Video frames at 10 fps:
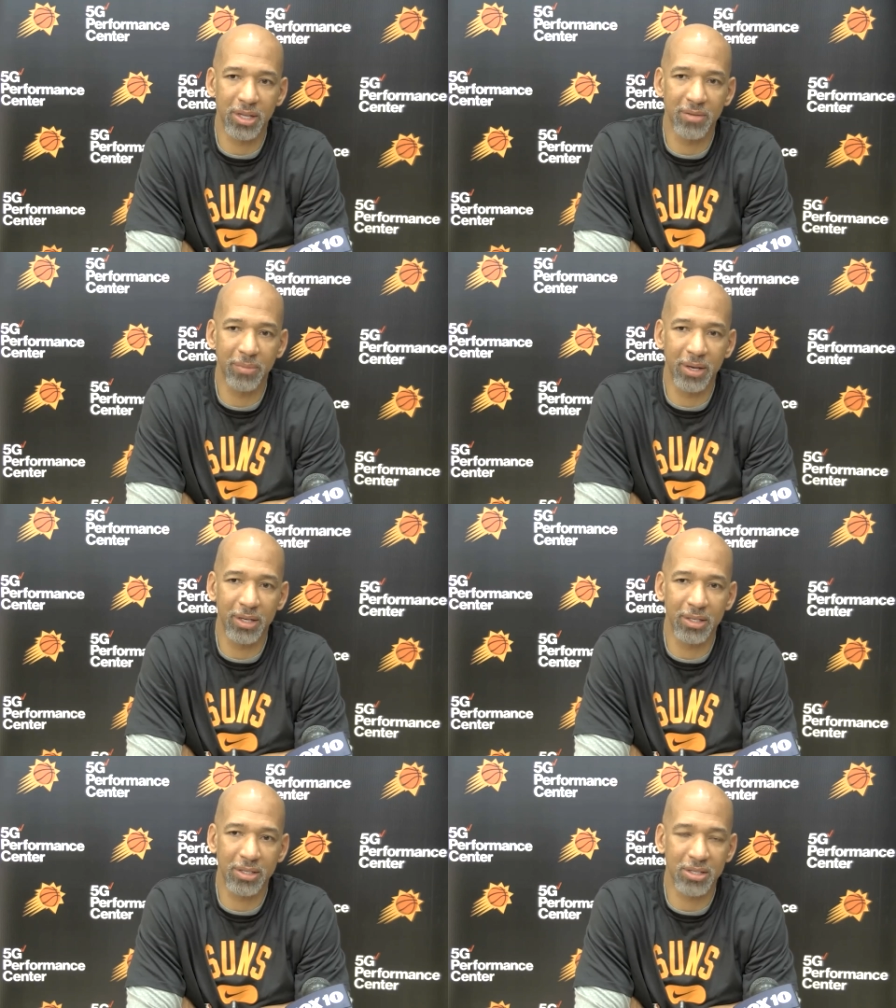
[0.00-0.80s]
they've
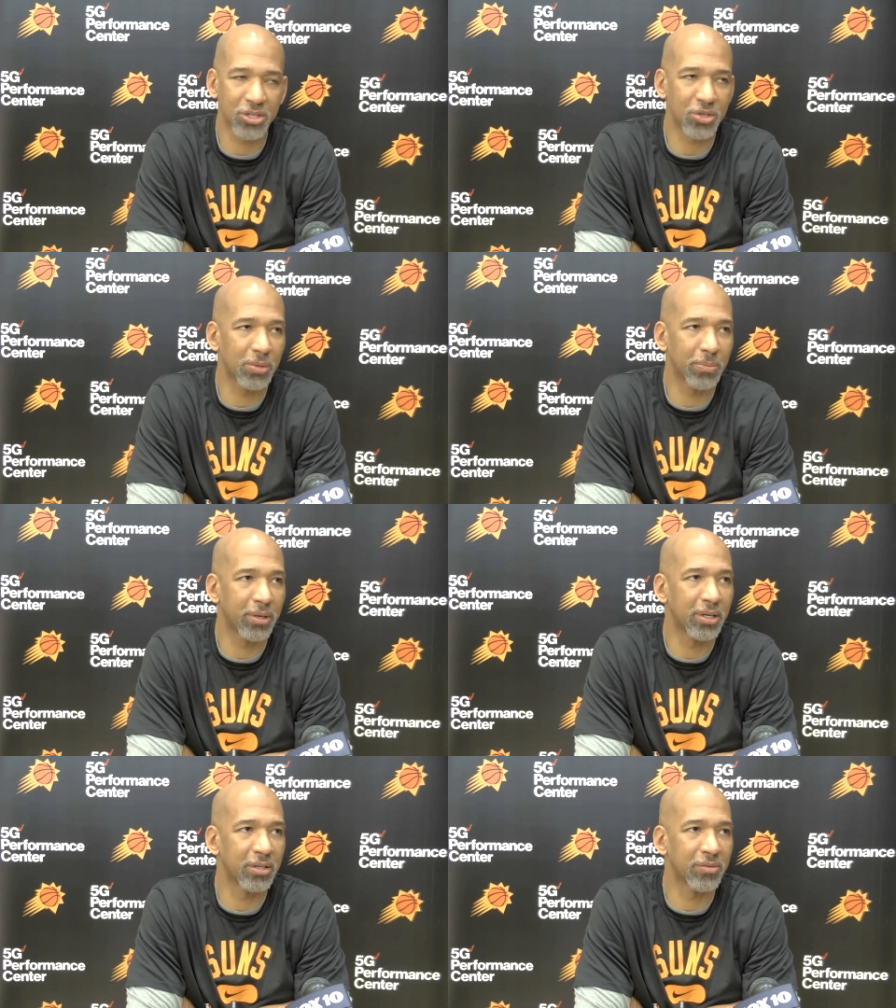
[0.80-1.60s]
made in such a short
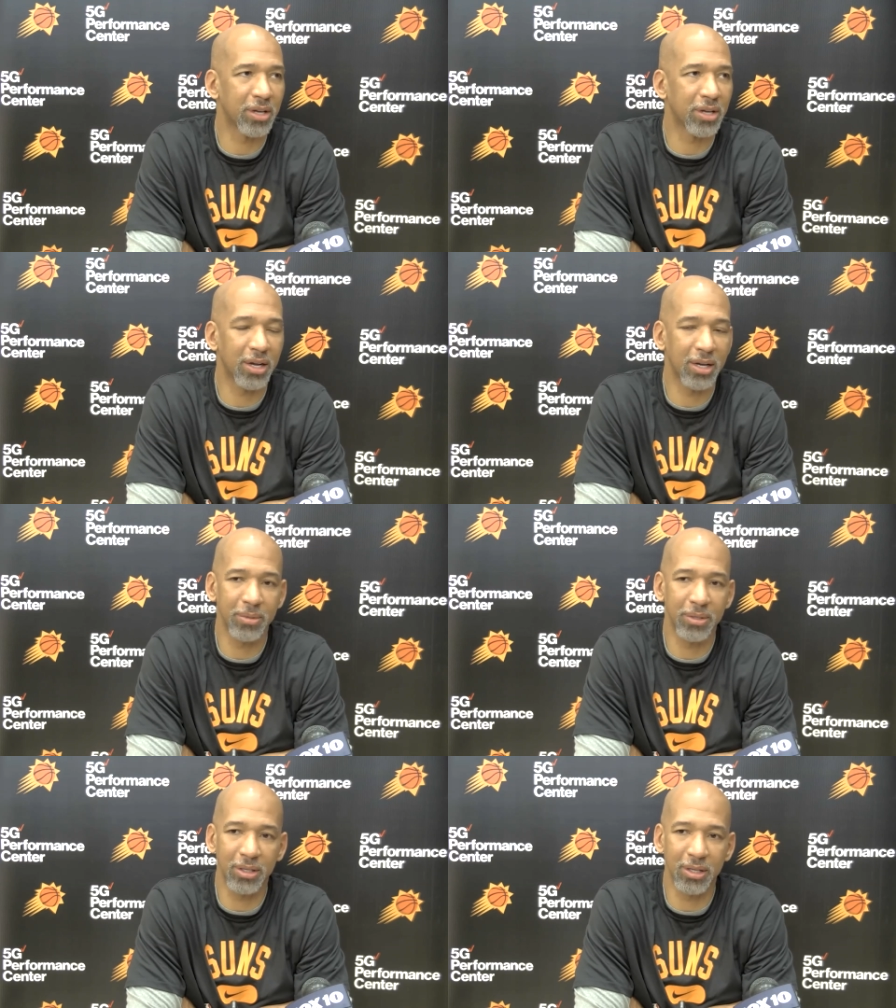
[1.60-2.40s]
period of time.
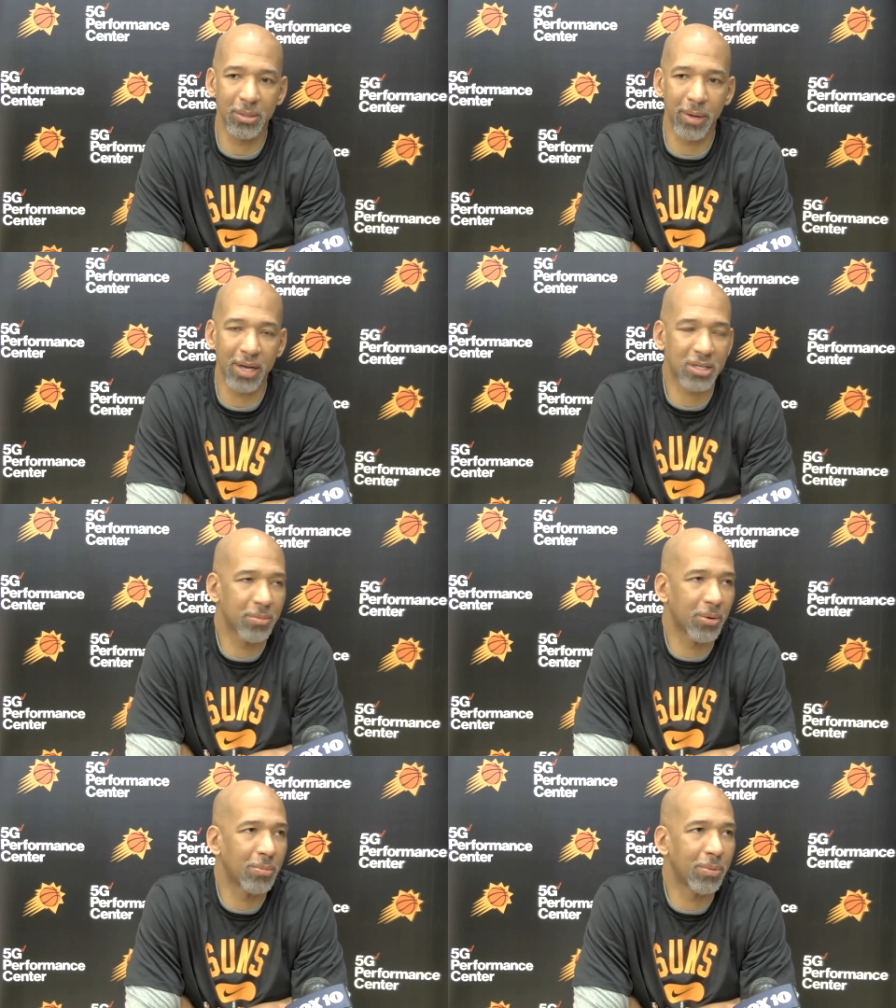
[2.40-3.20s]
And, and the
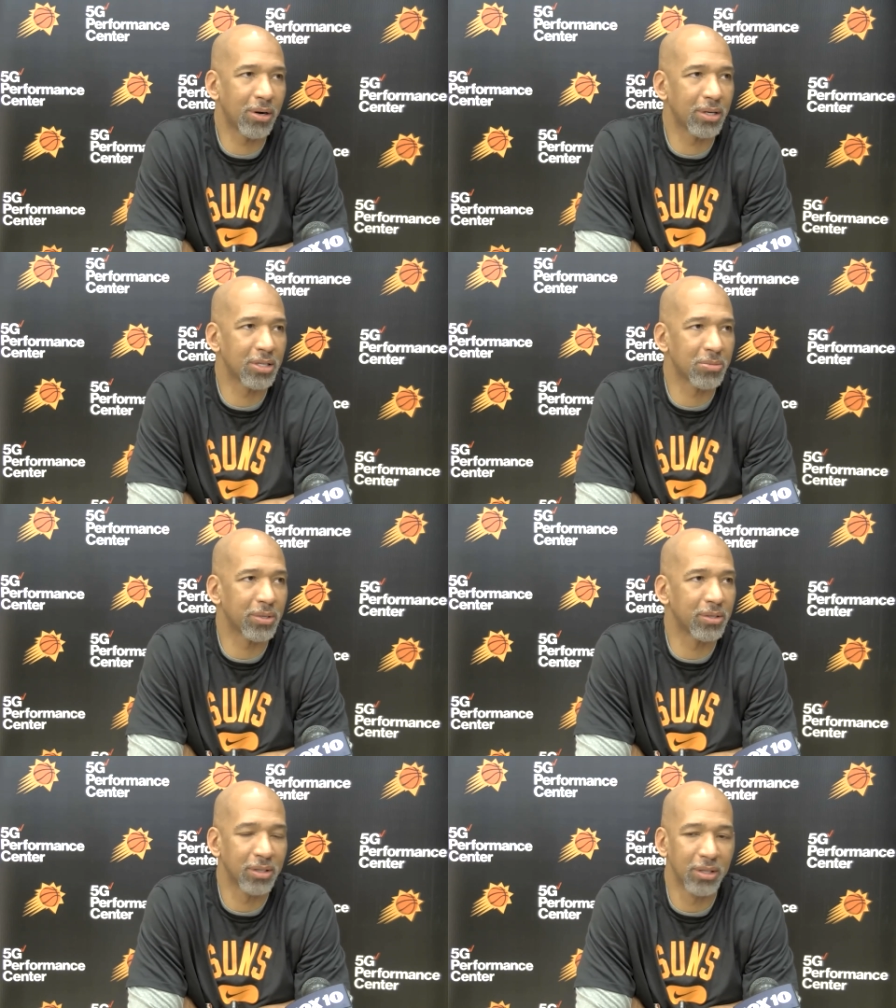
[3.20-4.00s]
basketball part has
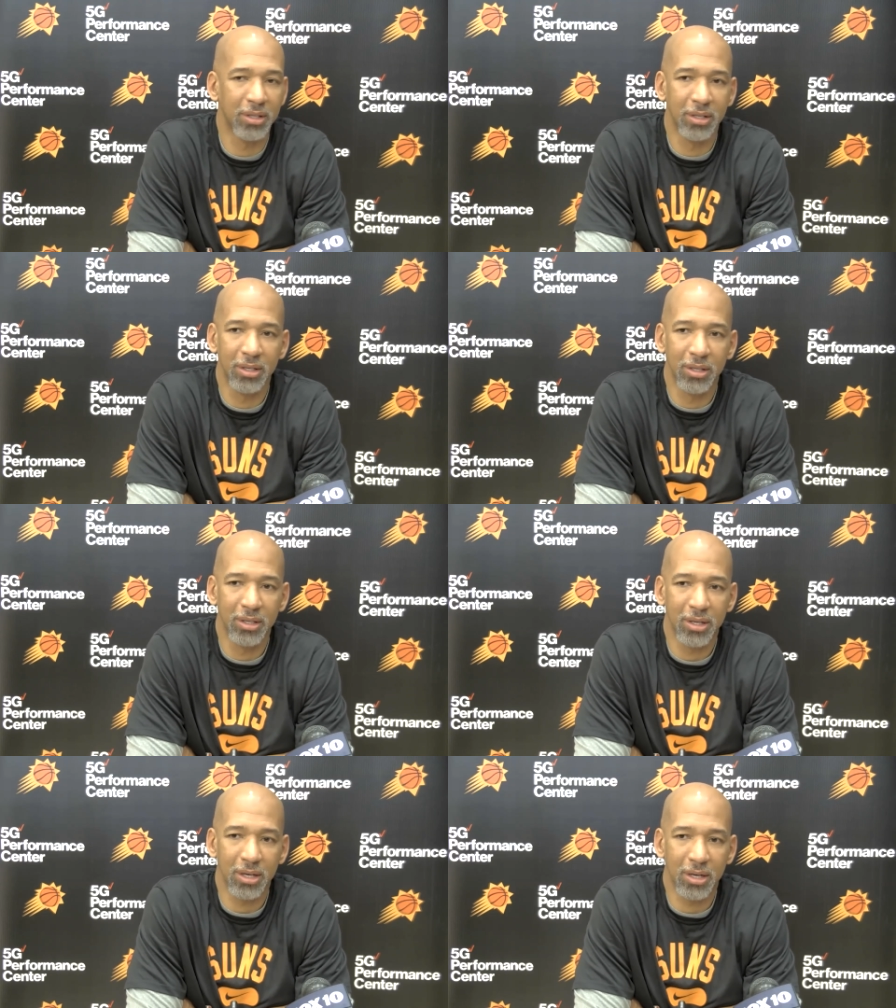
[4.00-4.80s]
been
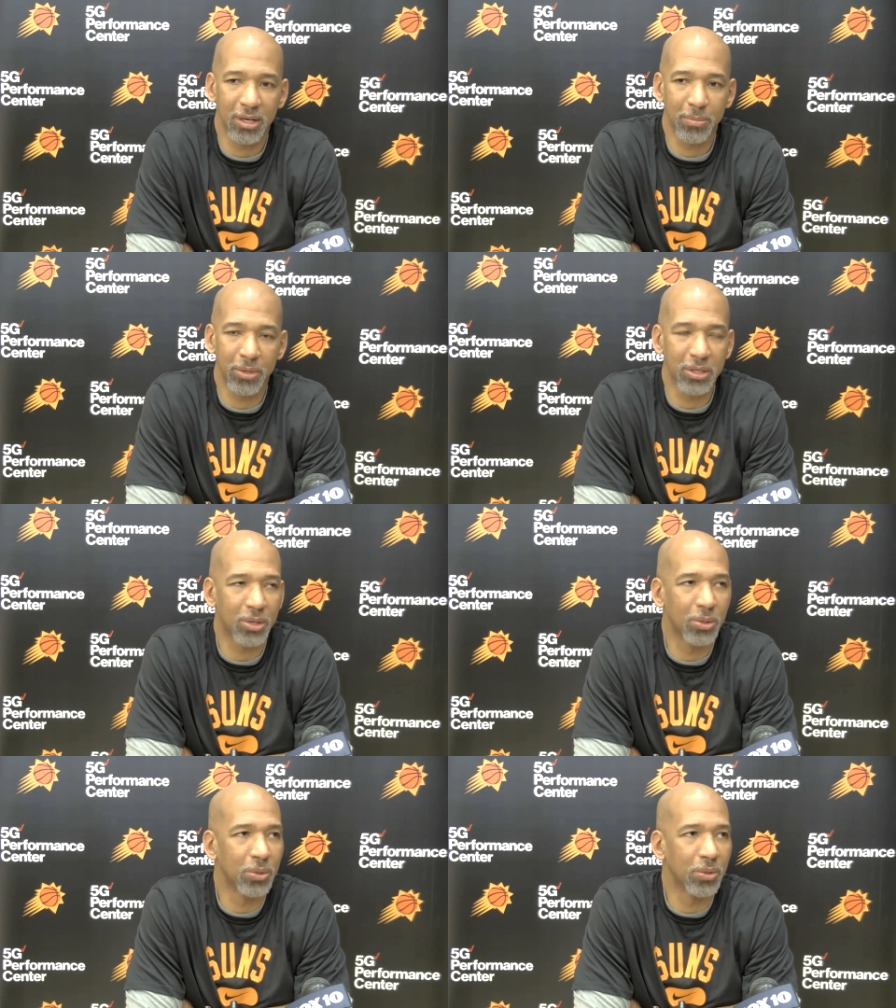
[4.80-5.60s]
uh, pretty
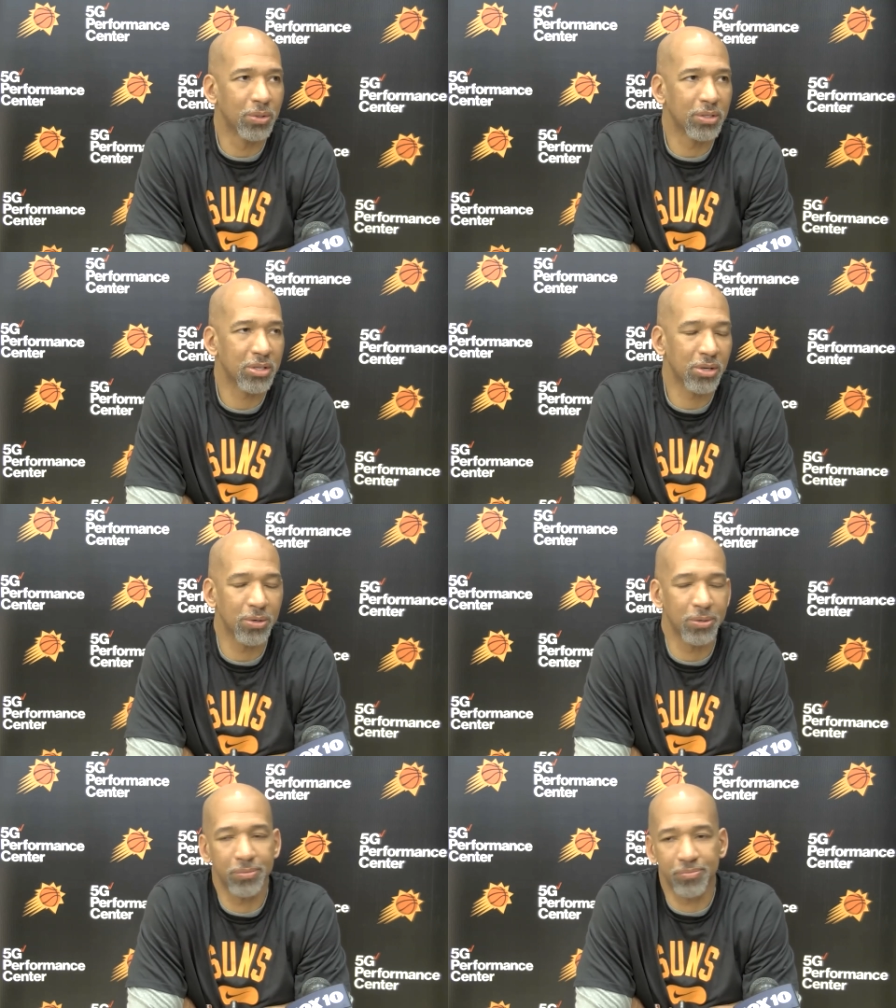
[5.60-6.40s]
cool.
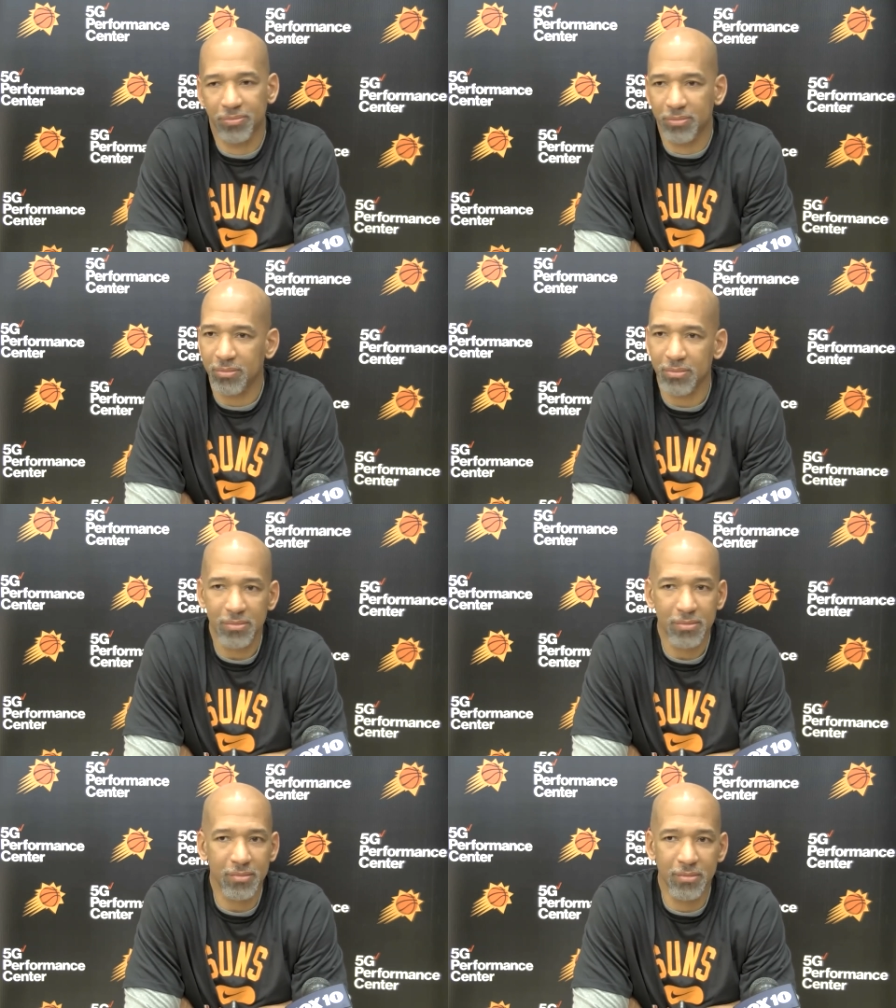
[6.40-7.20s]
So
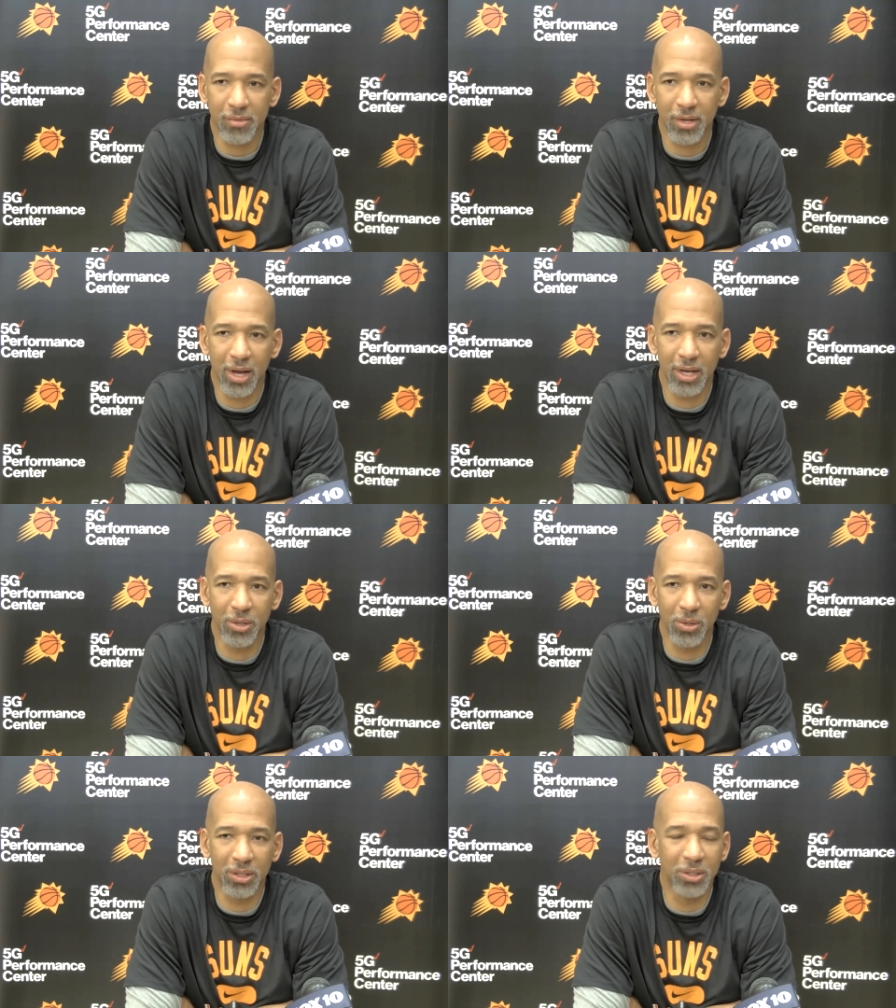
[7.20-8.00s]
I had
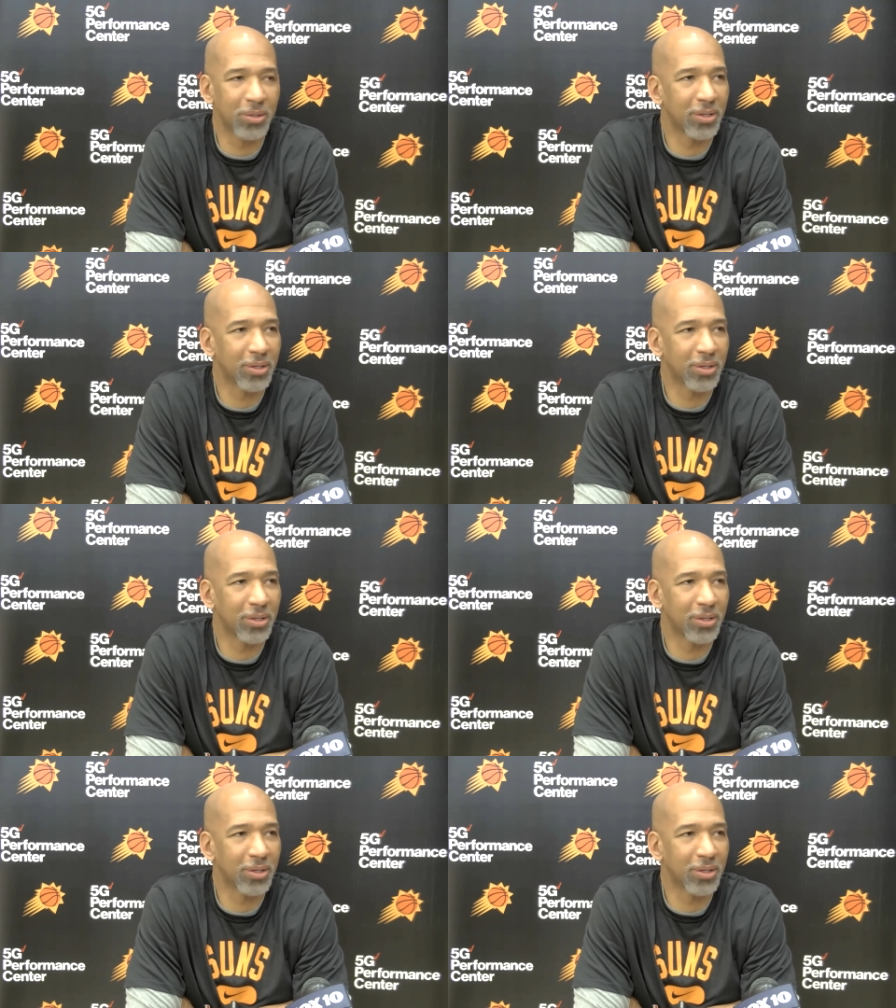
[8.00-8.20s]
no clue